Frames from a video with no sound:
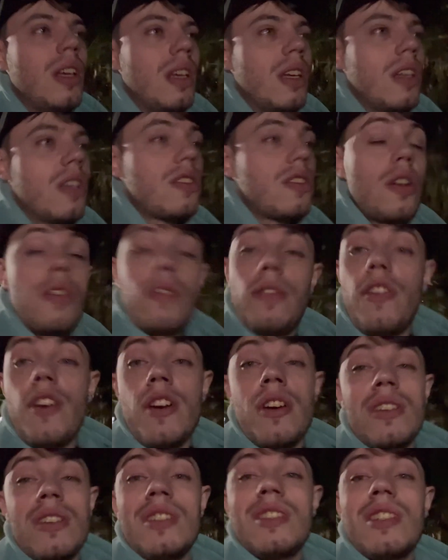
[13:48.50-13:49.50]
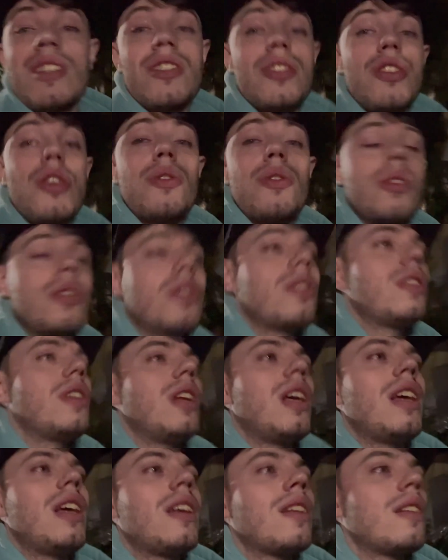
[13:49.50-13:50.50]
So far so good.
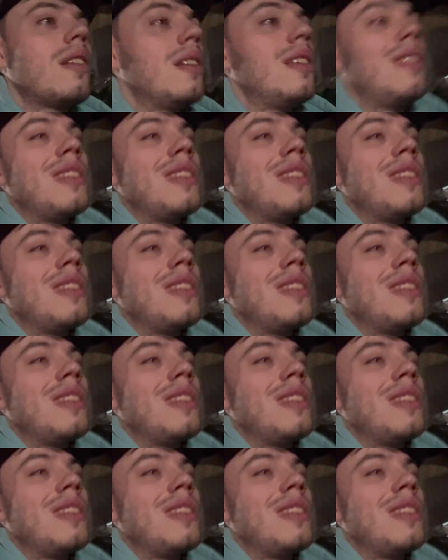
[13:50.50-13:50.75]
And